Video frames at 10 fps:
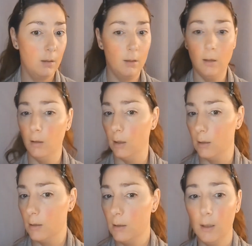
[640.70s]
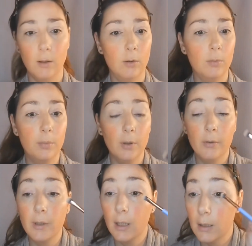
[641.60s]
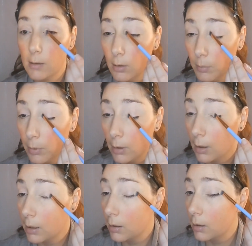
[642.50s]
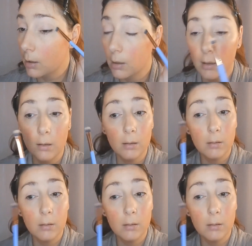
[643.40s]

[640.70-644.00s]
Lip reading: Alright, so both eyes are blended.